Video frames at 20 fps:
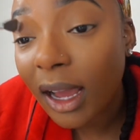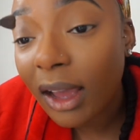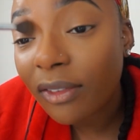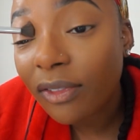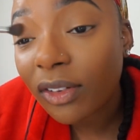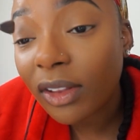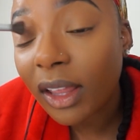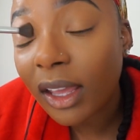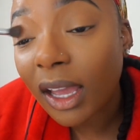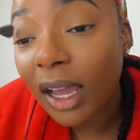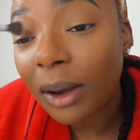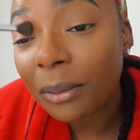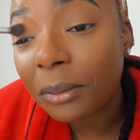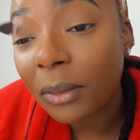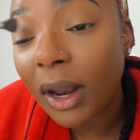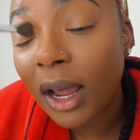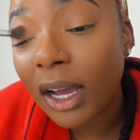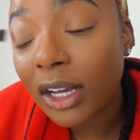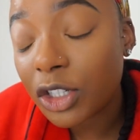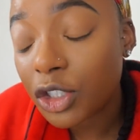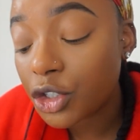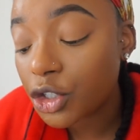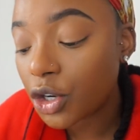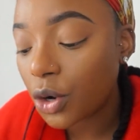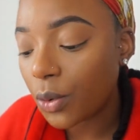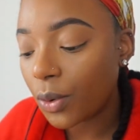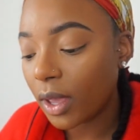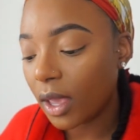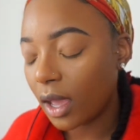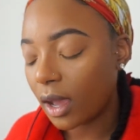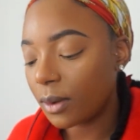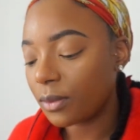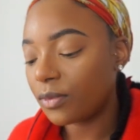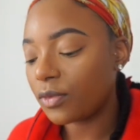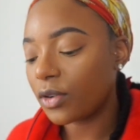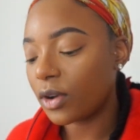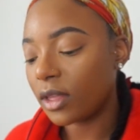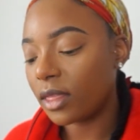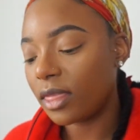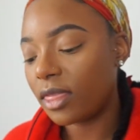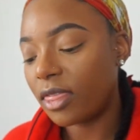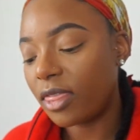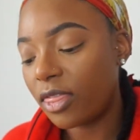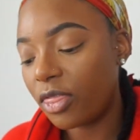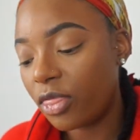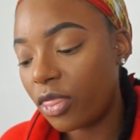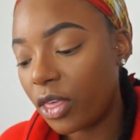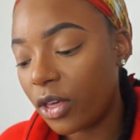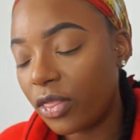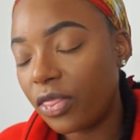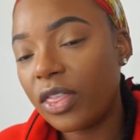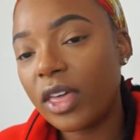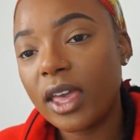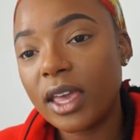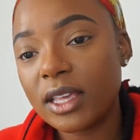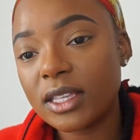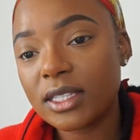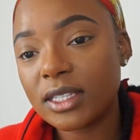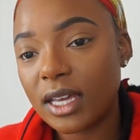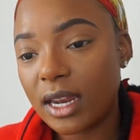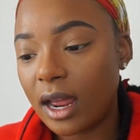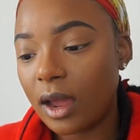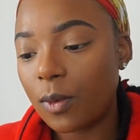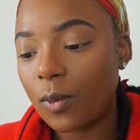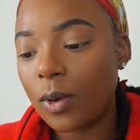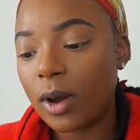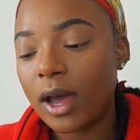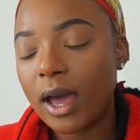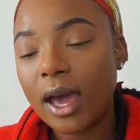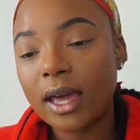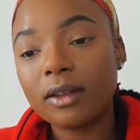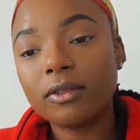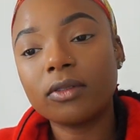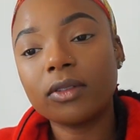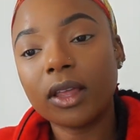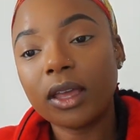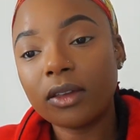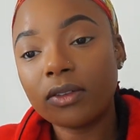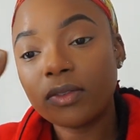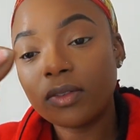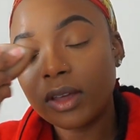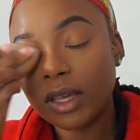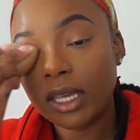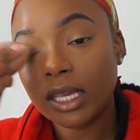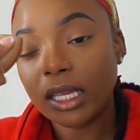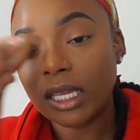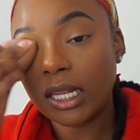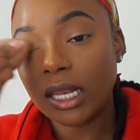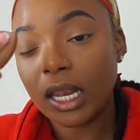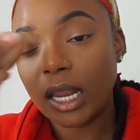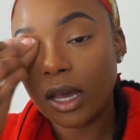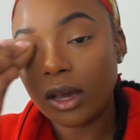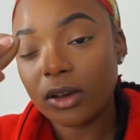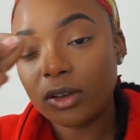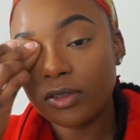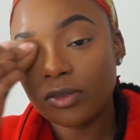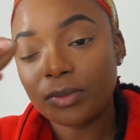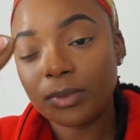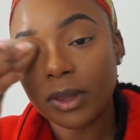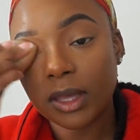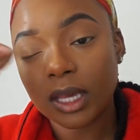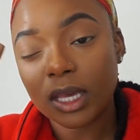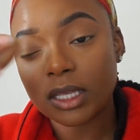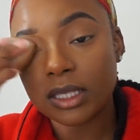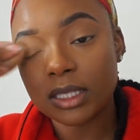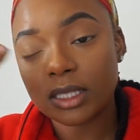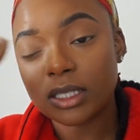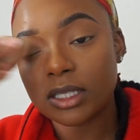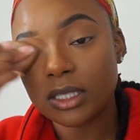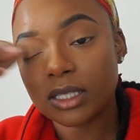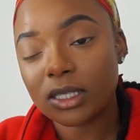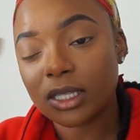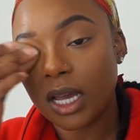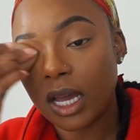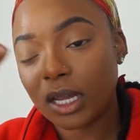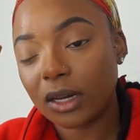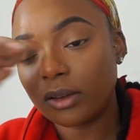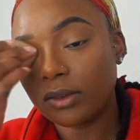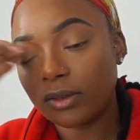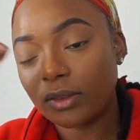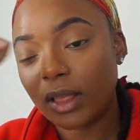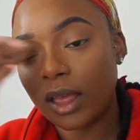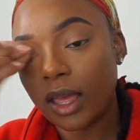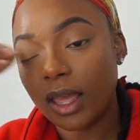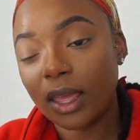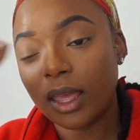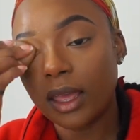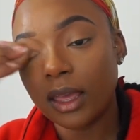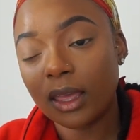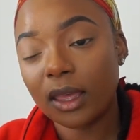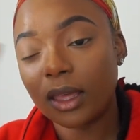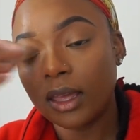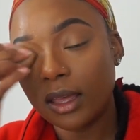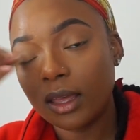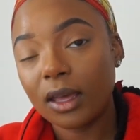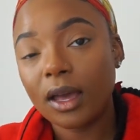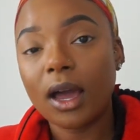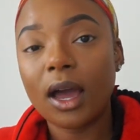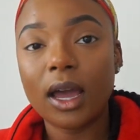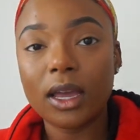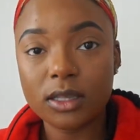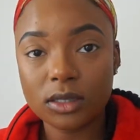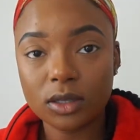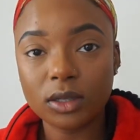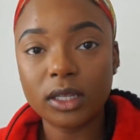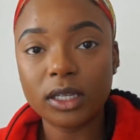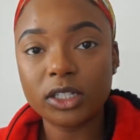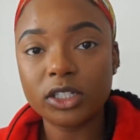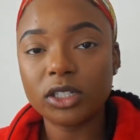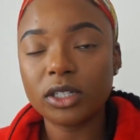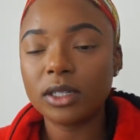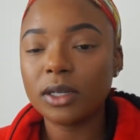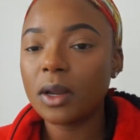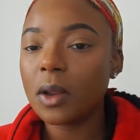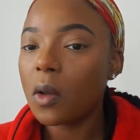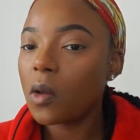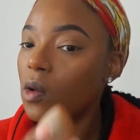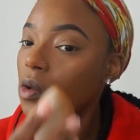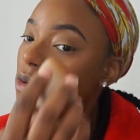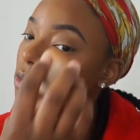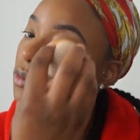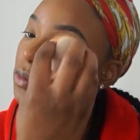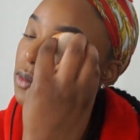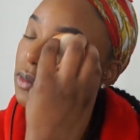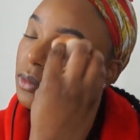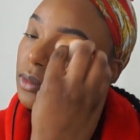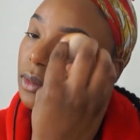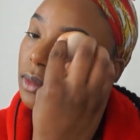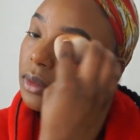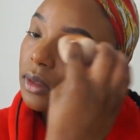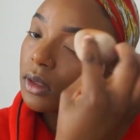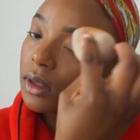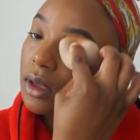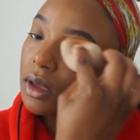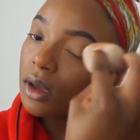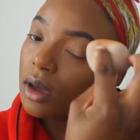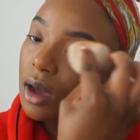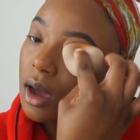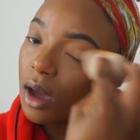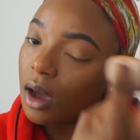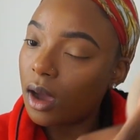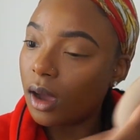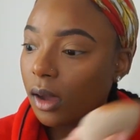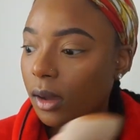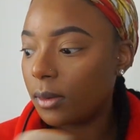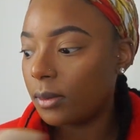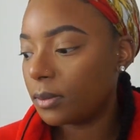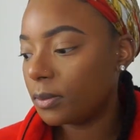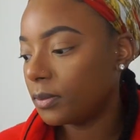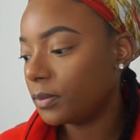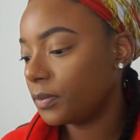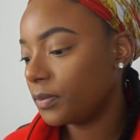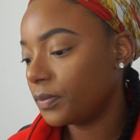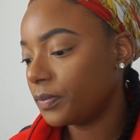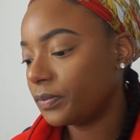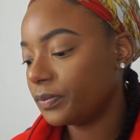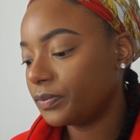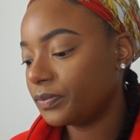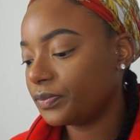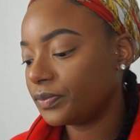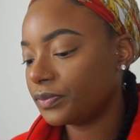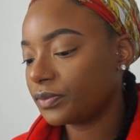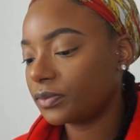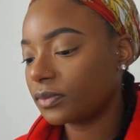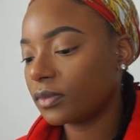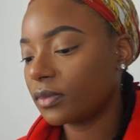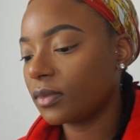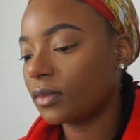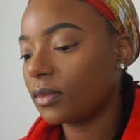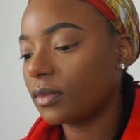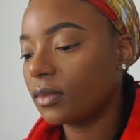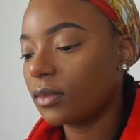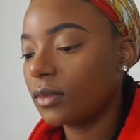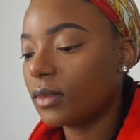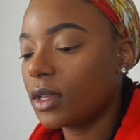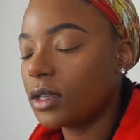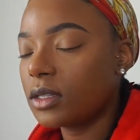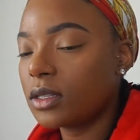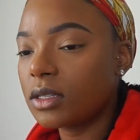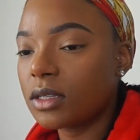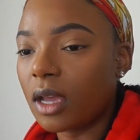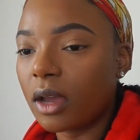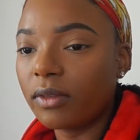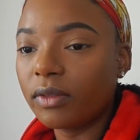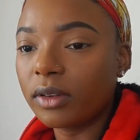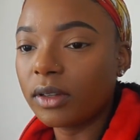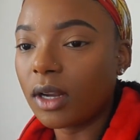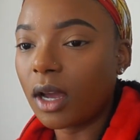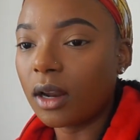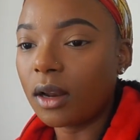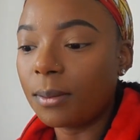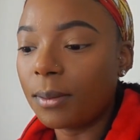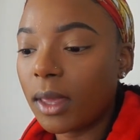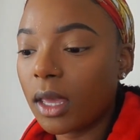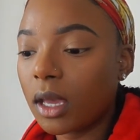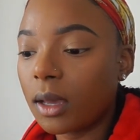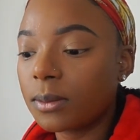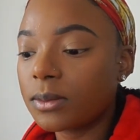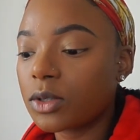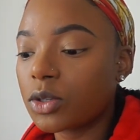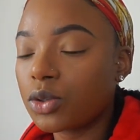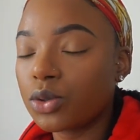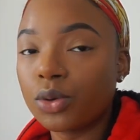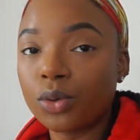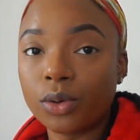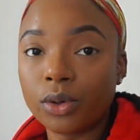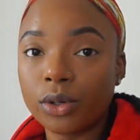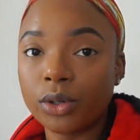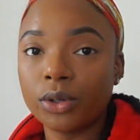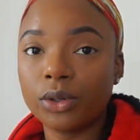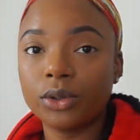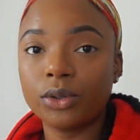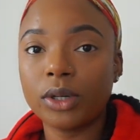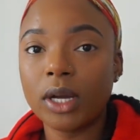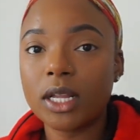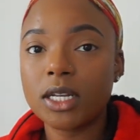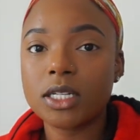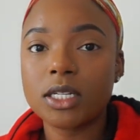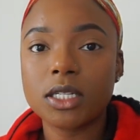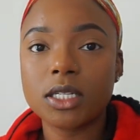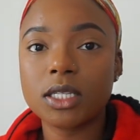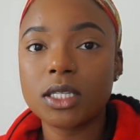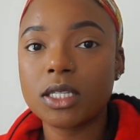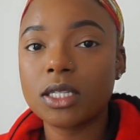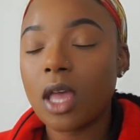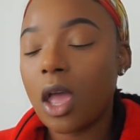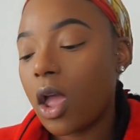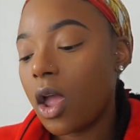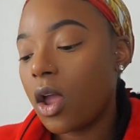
feel like I'm not showing up for the things that I want out of life enough because it's just kind of like isolation. This is definitely not a makeup tutorial. I just